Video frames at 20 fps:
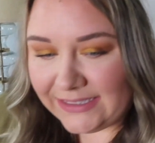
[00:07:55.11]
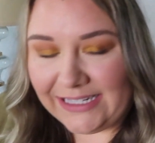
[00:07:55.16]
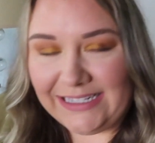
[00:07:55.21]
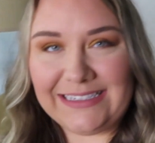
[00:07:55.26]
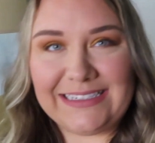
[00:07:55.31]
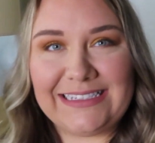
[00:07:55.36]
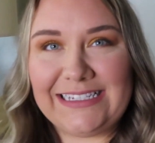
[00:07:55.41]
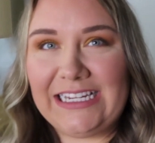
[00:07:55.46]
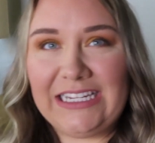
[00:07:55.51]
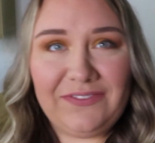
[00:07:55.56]

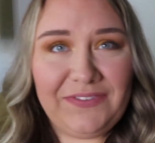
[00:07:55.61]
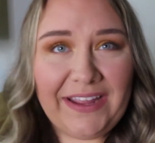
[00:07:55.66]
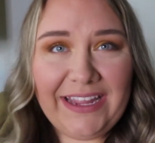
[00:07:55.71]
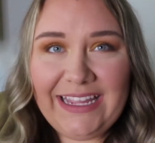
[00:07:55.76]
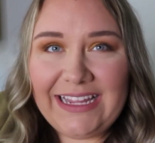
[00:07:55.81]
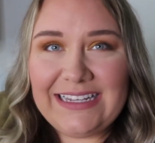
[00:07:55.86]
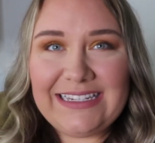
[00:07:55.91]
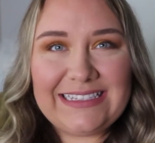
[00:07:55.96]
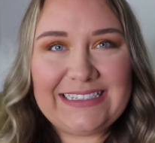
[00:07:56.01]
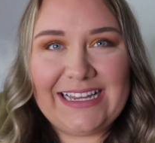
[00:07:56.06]
and see if I
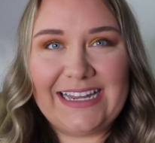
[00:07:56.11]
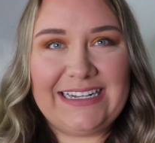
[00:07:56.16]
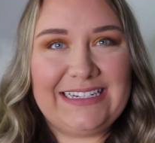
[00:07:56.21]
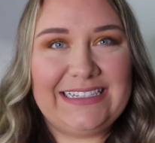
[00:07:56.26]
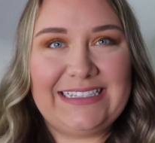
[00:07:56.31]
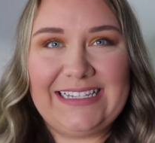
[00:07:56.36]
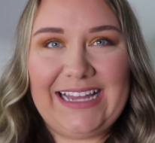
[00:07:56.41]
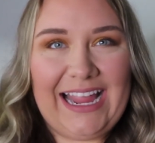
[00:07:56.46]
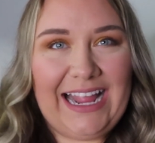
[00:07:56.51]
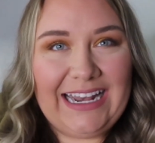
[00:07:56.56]
can
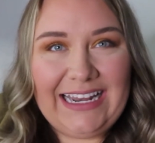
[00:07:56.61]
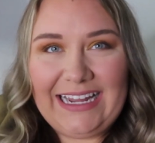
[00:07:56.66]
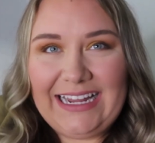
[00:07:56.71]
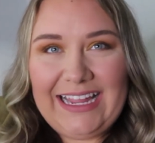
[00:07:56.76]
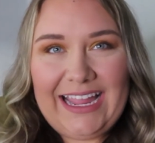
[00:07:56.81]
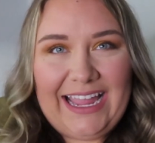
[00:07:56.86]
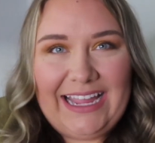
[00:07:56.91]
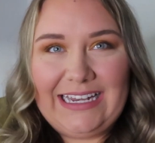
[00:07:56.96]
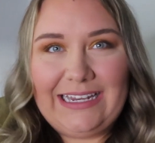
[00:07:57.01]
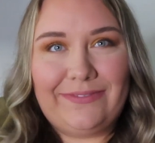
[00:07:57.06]
sense any
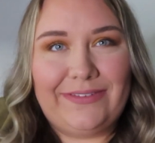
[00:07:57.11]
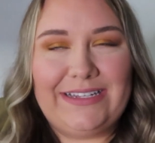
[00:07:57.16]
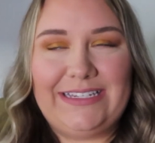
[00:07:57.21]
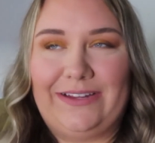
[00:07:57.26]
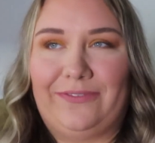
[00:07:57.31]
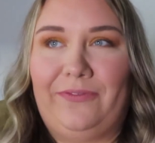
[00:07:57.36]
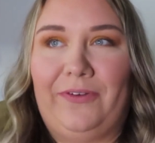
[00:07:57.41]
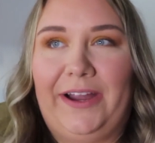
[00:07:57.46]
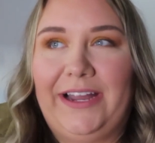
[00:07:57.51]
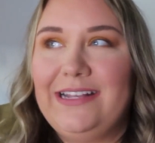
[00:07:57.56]
kind of a
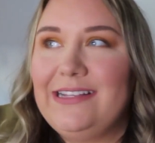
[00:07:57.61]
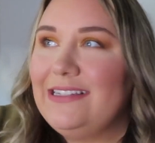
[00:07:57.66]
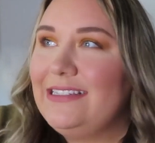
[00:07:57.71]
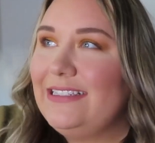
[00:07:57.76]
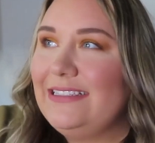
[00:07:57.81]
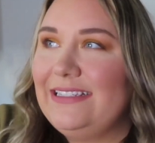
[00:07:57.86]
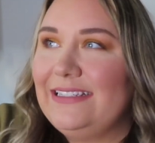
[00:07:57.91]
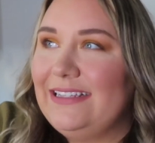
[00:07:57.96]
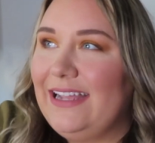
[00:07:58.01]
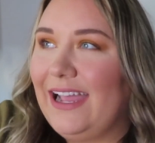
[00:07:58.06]

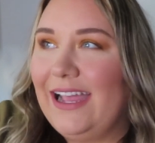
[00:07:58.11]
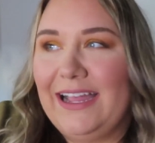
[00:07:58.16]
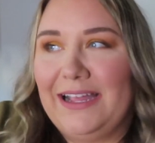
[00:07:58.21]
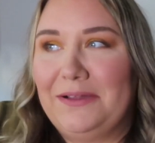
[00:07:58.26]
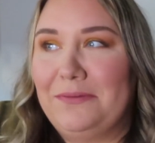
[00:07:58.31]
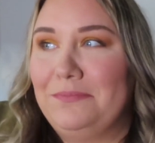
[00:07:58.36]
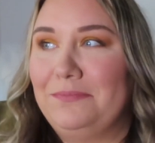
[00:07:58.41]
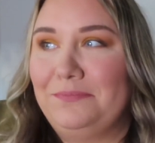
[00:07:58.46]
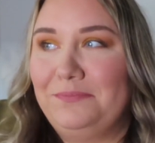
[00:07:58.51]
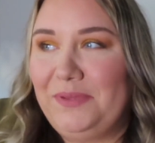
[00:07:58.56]
difference,
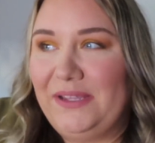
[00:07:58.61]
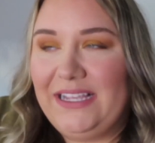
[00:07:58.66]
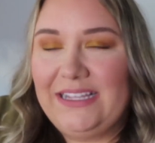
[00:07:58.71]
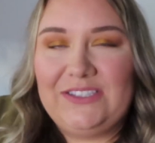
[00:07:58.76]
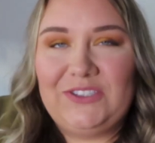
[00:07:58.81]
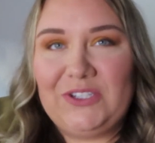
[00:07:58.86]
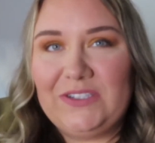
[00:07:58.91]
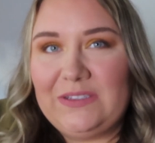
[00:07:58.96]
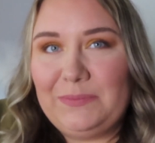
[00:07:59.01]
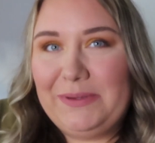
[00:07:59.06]

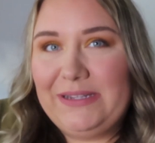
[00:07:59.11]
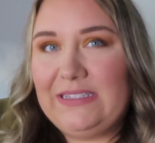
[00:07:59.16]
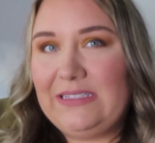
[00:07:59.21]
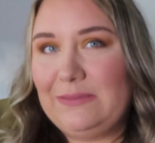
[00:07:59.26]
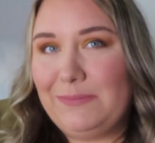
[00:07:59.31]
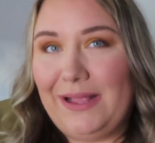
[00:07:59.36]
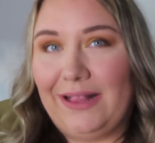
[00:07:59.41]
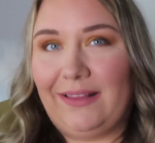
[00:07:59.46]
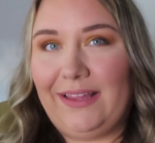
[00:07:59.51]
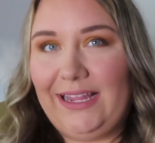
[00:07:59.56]
because just by
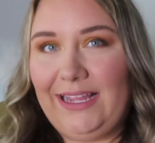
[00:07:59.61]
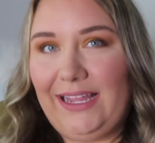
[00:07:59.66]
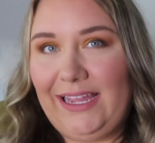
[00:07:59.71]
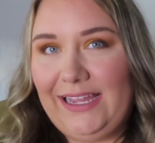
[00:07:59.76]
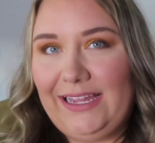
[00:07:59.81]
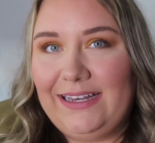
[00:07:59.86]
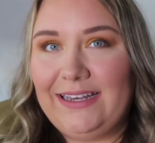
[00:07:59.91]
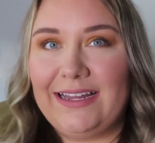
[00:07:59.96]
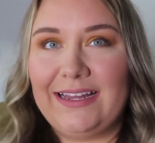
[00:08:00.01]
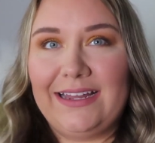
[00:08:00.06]
smelling
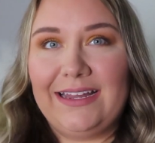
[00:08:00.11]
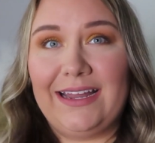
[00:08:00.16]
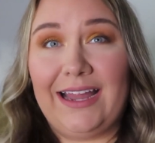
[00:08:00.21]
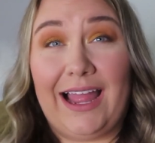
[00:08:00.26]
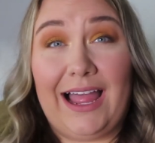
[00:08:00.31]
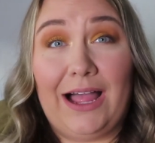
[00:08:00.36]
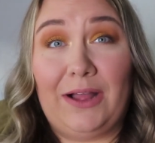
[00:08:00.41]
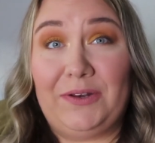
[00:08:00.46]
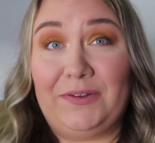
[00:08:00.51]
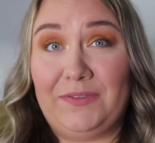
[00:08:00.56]
it
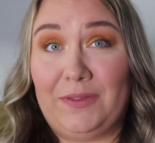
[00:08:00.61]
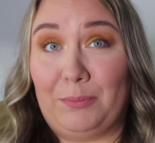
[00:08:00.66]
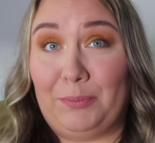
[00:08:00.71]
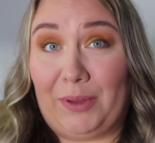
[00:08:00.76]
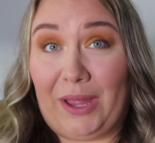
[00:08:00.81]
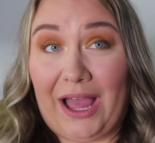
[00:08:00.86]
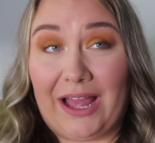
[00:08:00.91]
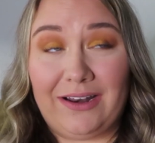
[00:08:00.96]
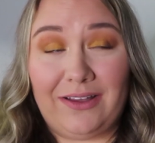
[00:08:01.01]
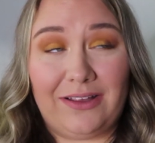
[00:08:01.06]
out of the
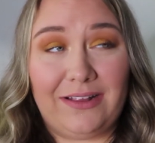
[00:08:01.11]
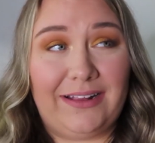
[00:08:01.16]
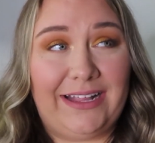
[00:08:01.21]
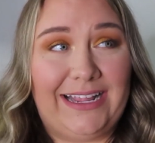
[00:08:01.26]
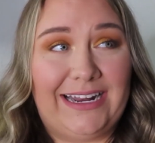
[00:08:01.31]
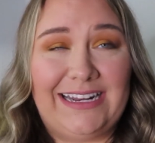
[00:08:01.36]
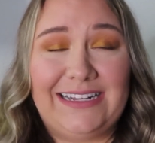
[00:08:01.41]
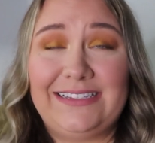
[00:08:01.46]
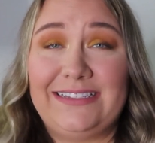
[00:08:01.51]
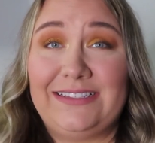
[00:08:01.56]
bottle,
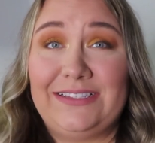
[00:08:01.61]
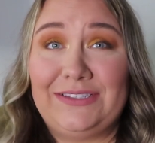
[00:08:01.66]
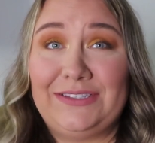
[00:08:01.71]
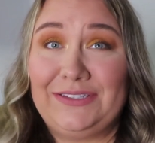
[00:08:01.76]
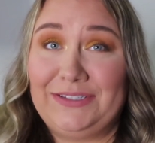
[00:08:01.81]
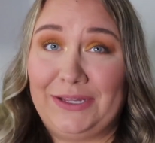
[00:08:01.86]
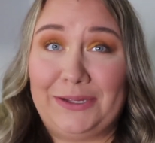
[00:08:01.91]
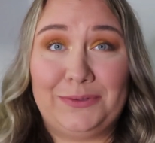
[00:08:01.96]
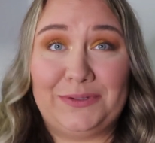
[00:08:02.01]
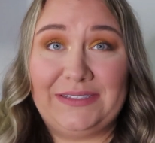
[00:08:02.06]
it is
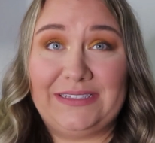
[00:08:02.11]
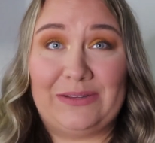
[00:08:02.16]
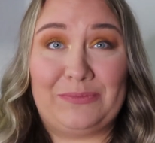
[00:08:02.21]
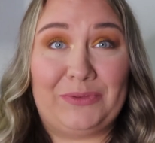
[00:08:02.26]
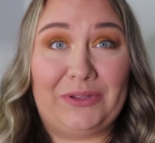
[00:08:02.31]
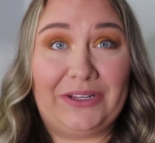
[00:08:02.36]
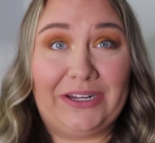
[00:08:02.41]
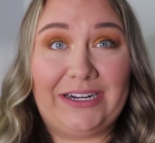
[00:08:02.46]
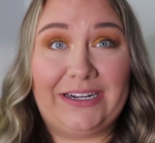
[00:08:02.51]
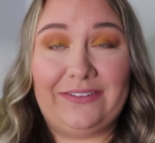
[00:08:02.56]
so
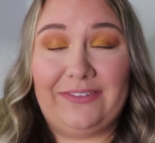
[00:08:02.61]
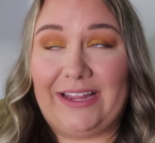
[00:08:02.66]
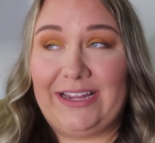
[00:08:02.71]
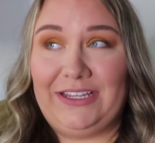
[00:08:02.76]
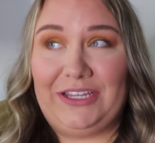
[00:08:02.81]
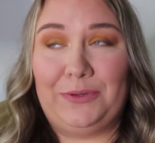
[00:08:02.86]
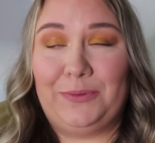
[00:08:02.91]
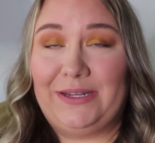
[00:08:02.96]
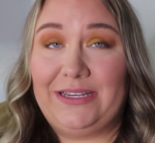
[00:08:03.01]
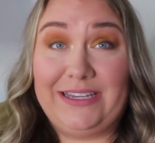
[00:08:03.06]
similar,
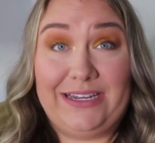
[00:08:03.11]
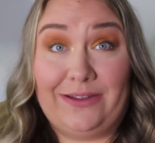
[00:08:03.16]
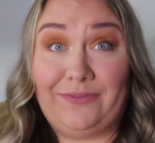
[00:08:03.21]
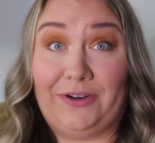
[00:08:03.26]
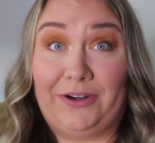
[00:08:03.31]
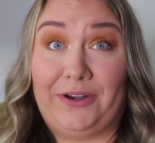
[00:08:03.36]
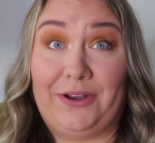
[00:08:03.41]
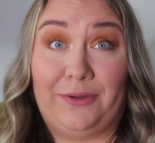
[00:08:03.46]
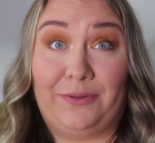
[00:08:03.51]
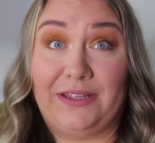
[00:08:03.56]
like you would
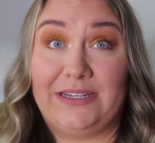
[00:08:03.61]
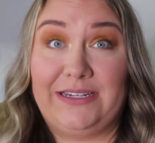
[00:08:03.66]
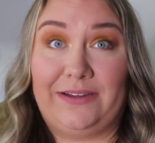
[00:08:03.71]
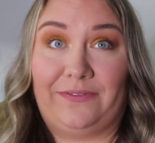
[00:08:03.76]
never know the